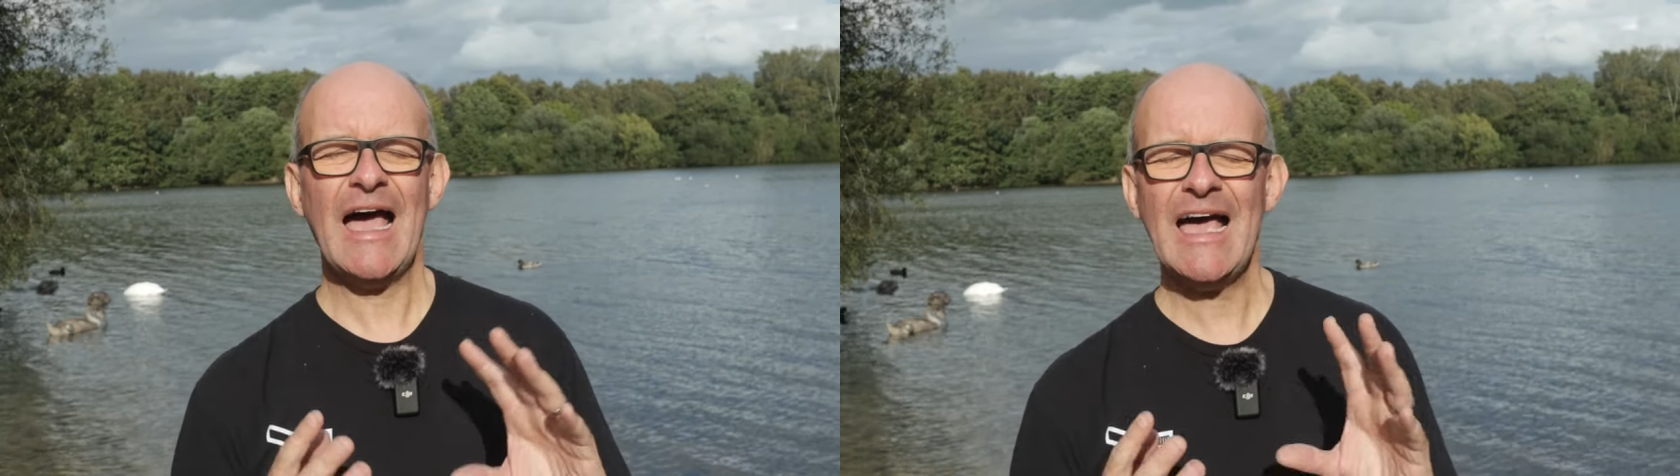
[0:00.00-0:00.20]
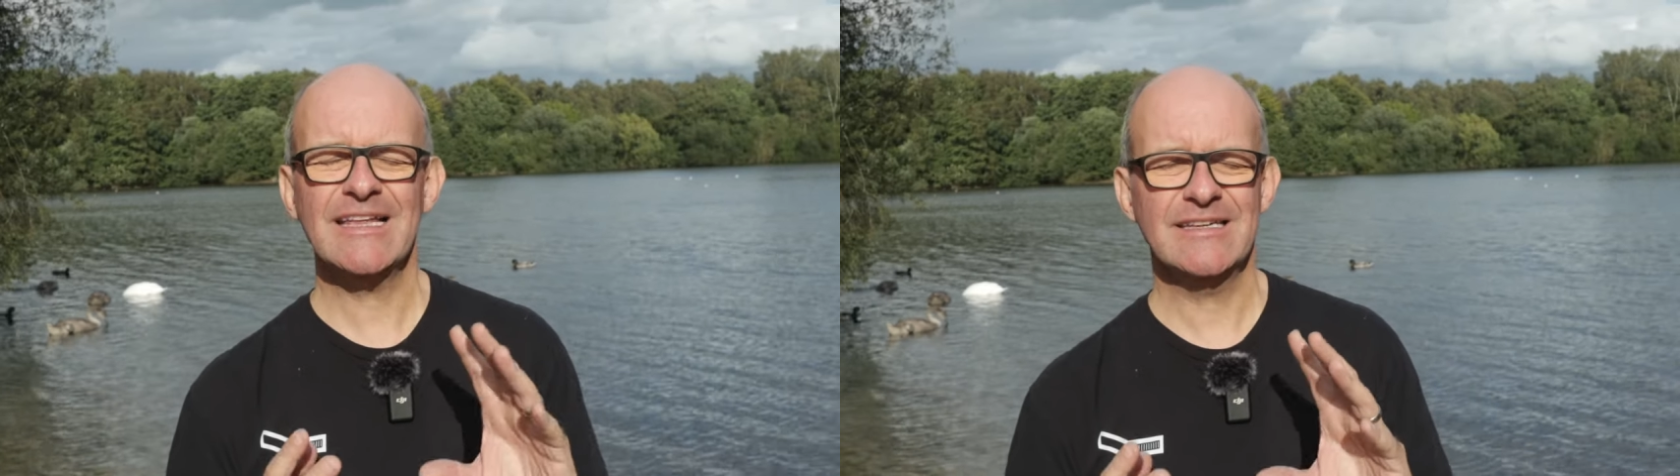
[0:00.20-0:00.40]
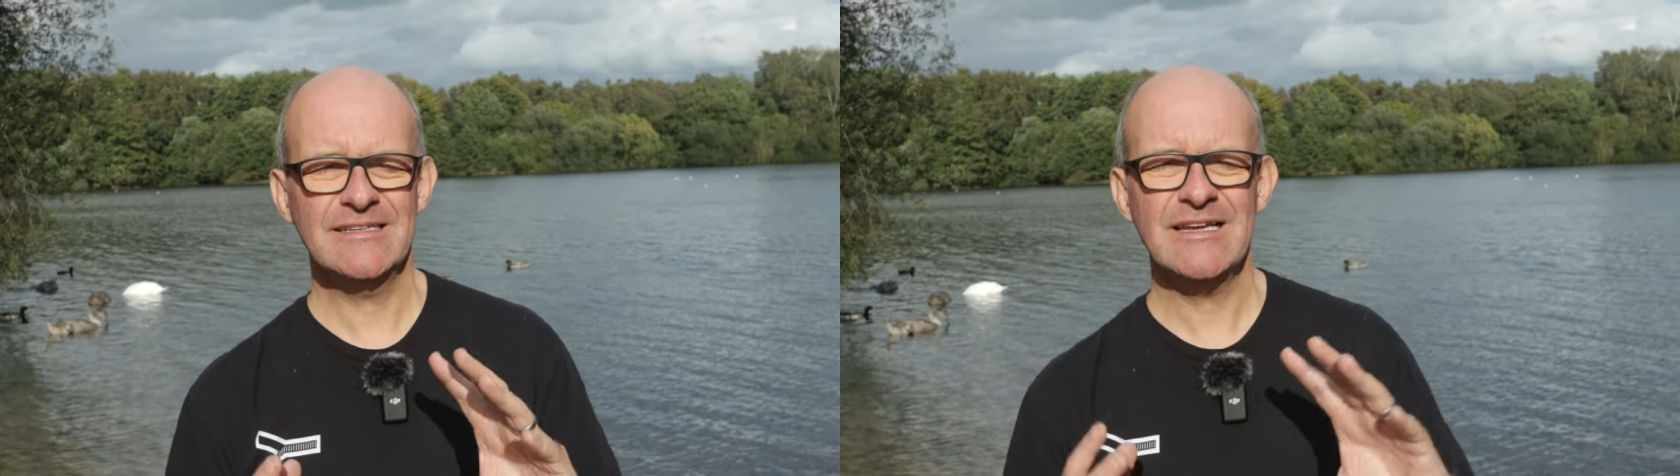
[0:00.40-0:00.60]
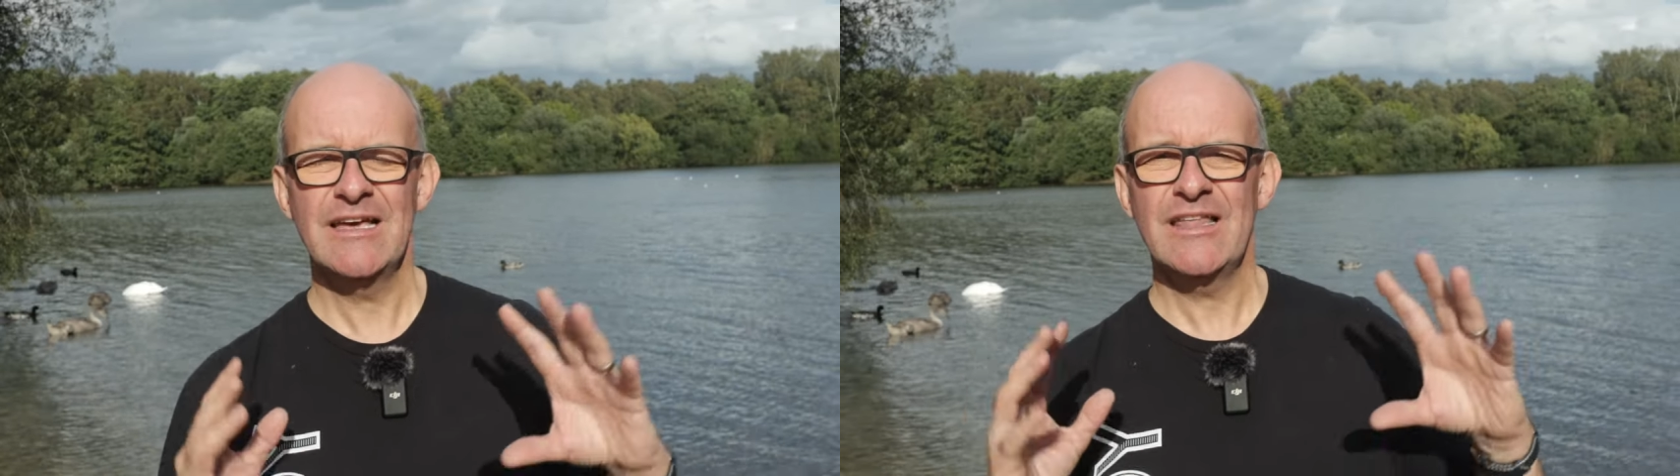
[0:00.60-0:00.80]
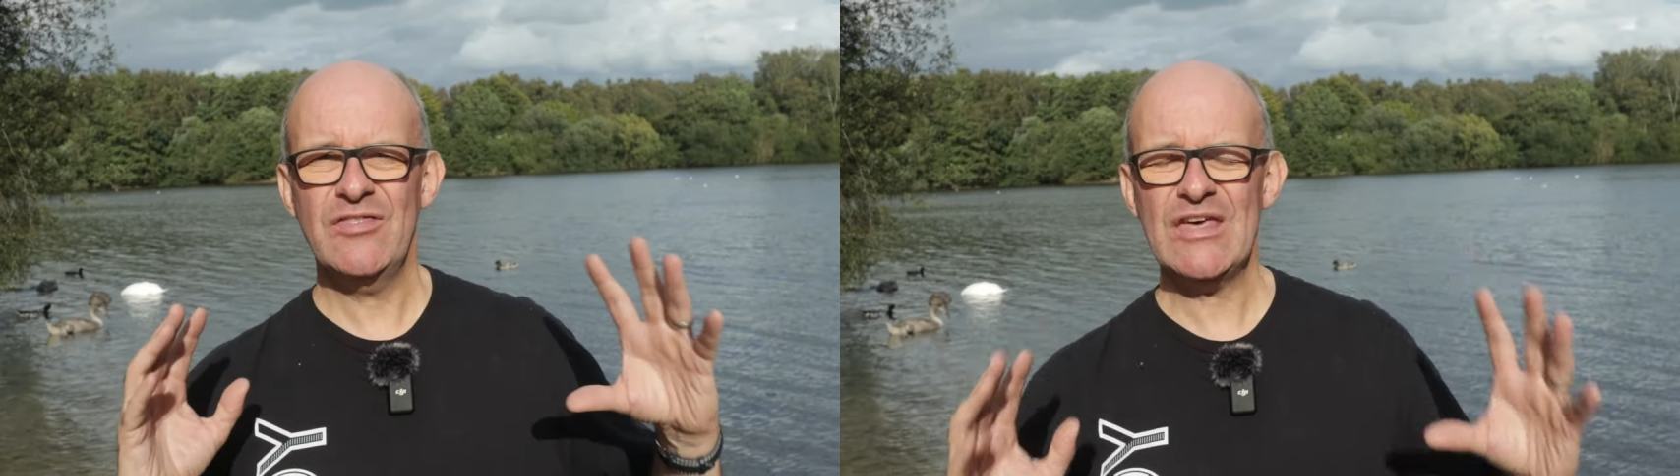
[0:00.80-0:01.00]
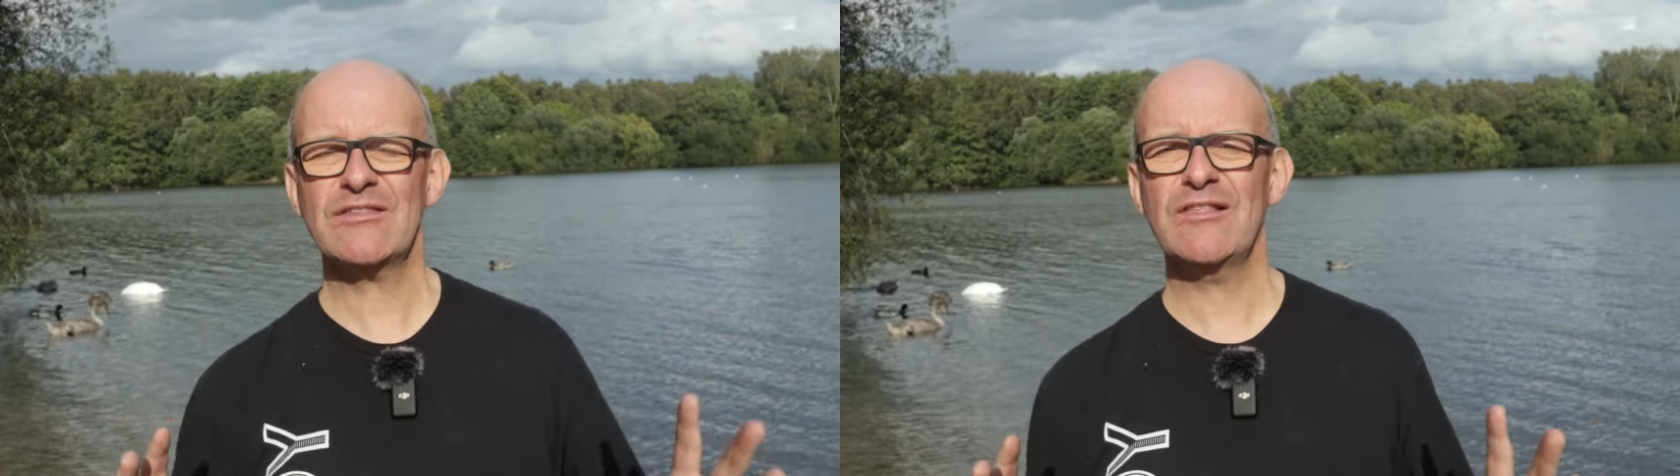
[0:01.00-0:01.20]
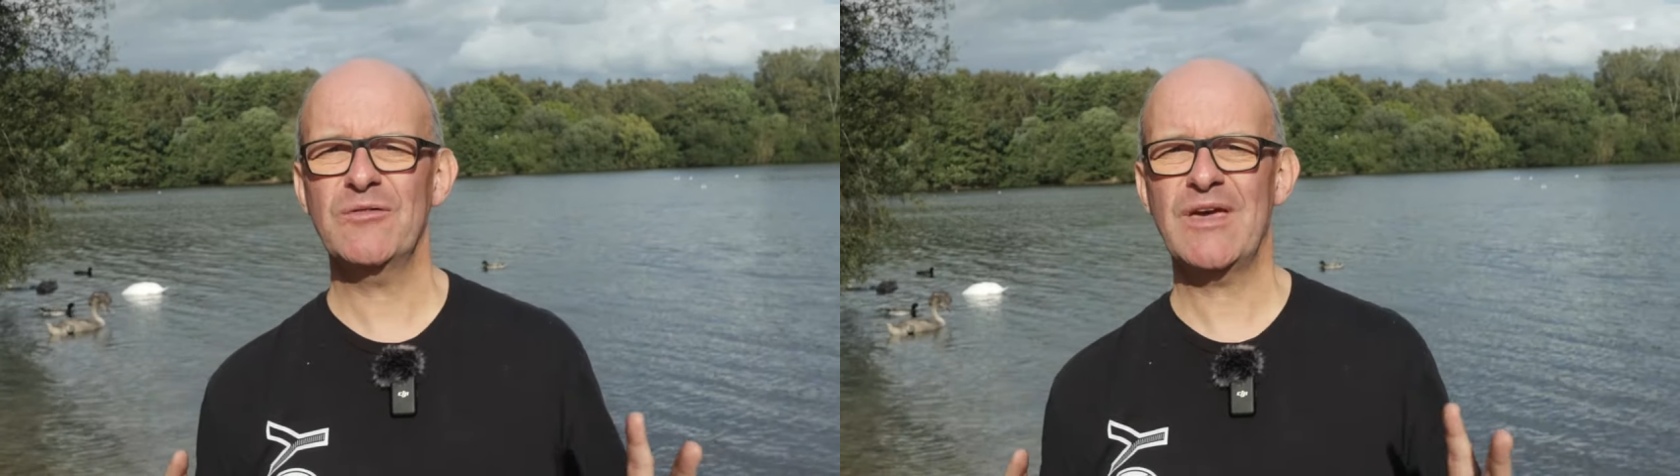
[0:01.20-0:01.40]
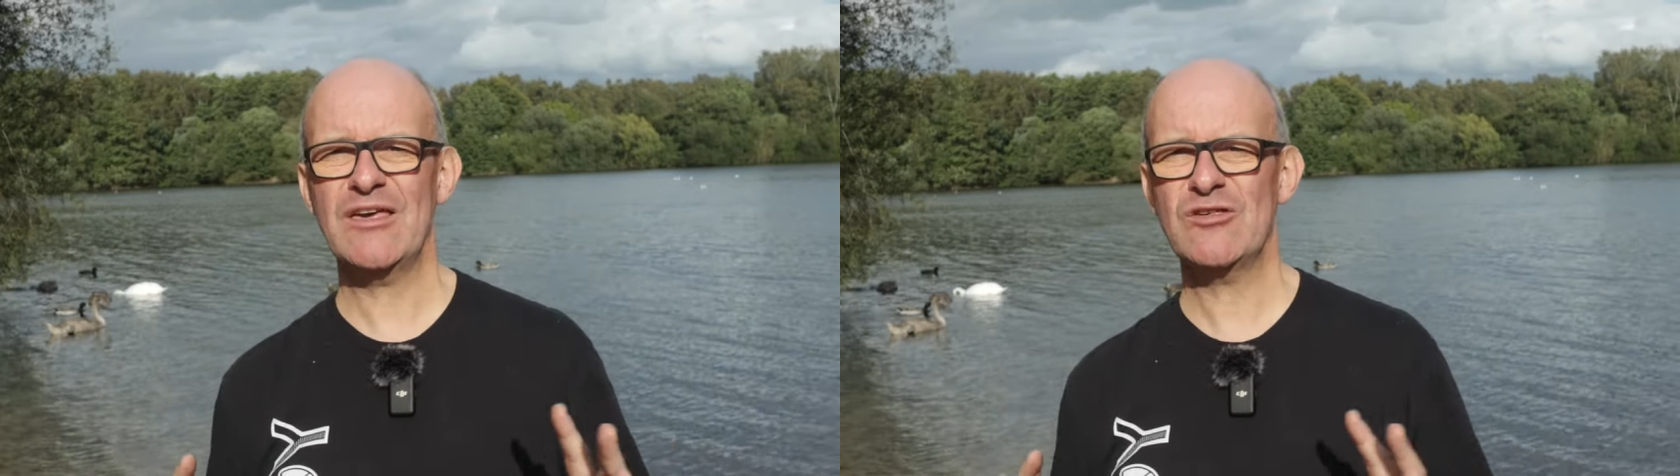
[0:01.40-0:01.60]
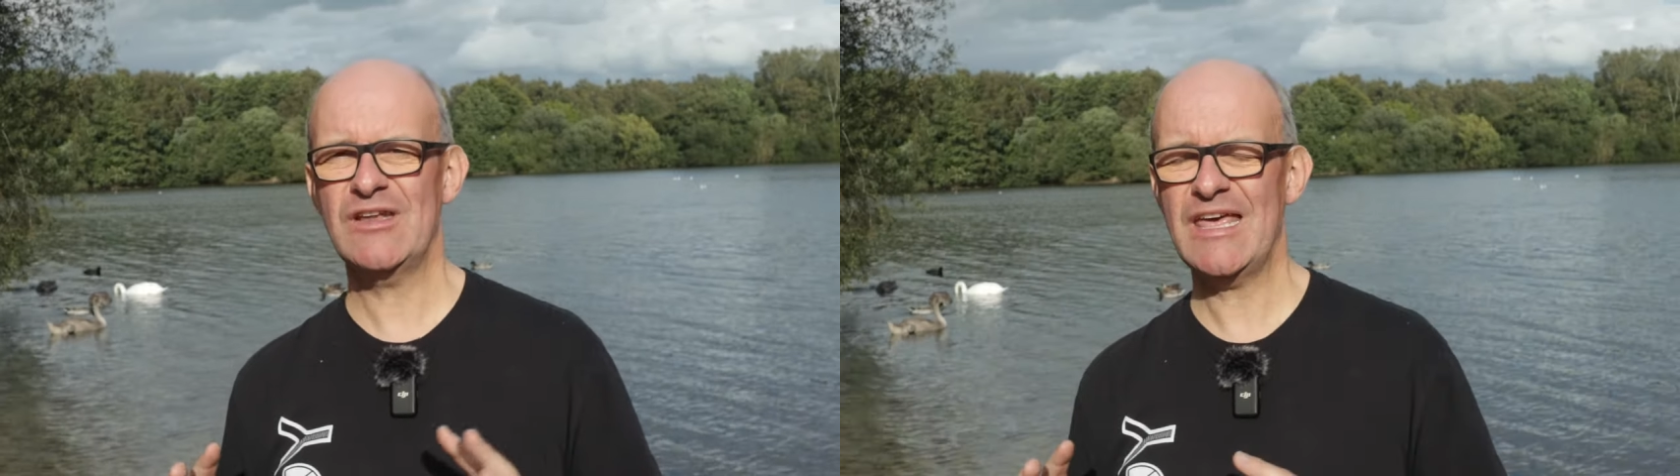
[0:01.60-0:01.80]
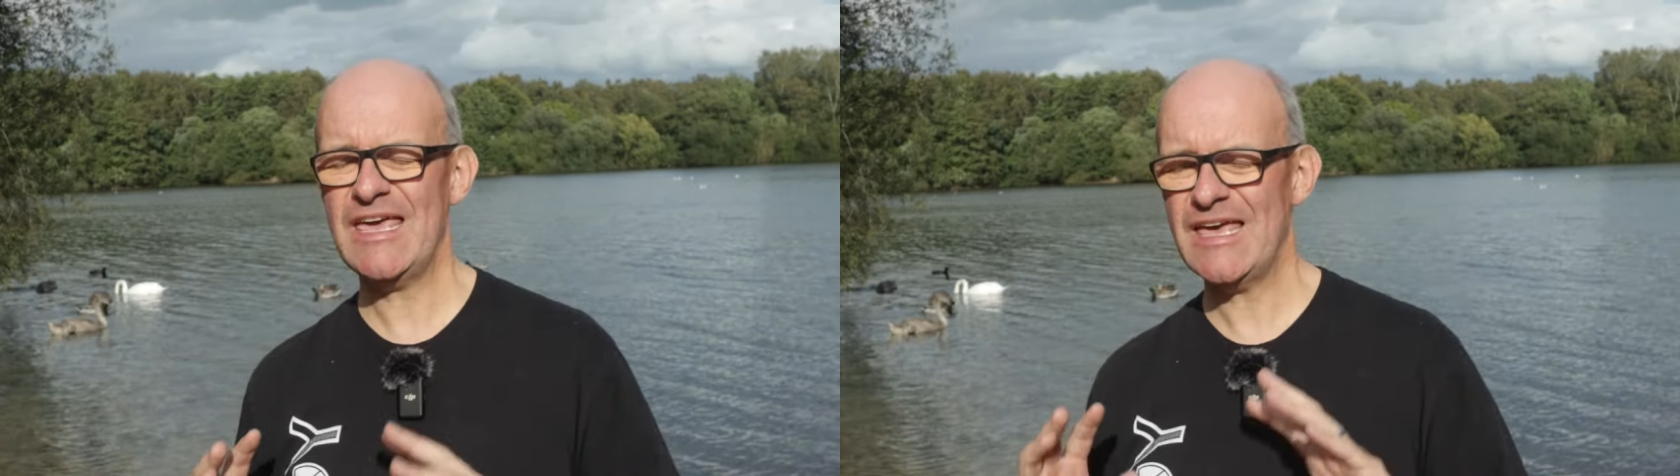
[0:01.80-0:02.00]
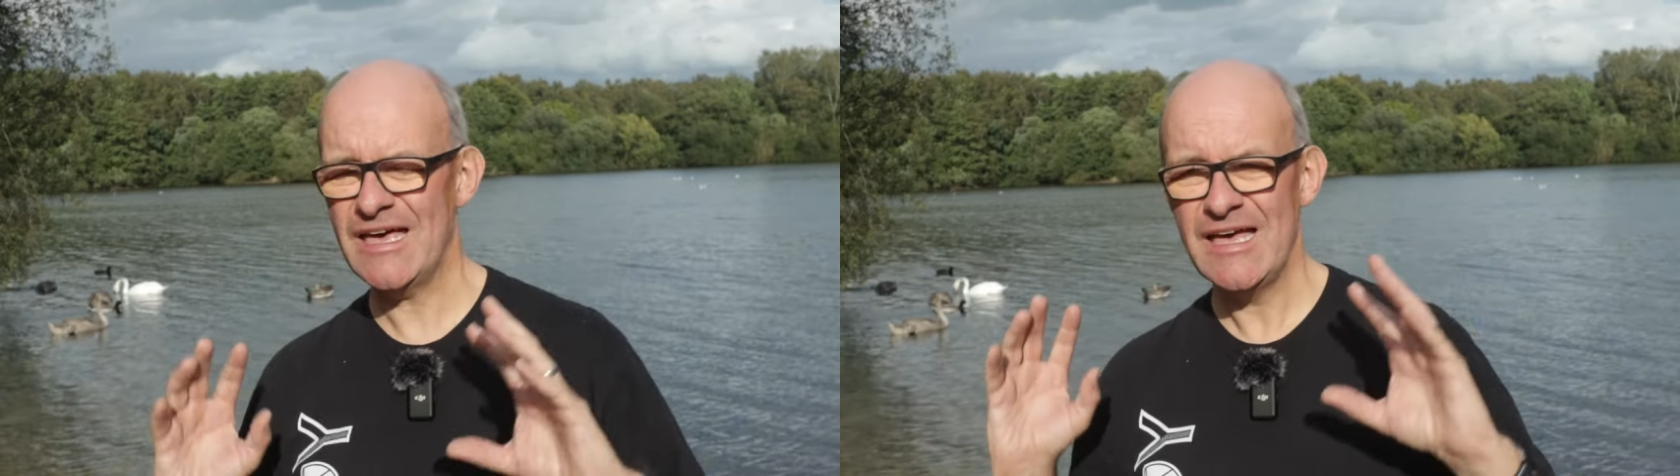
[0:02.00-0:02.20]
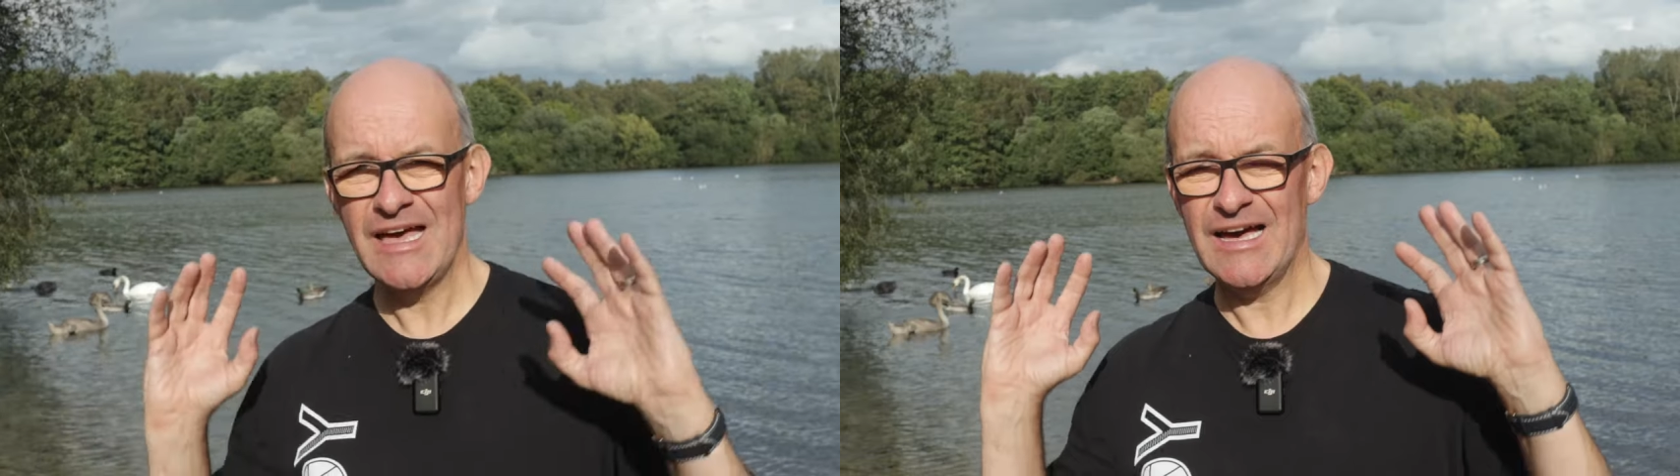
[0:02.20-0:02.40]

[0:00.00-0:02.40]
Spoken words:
and this location here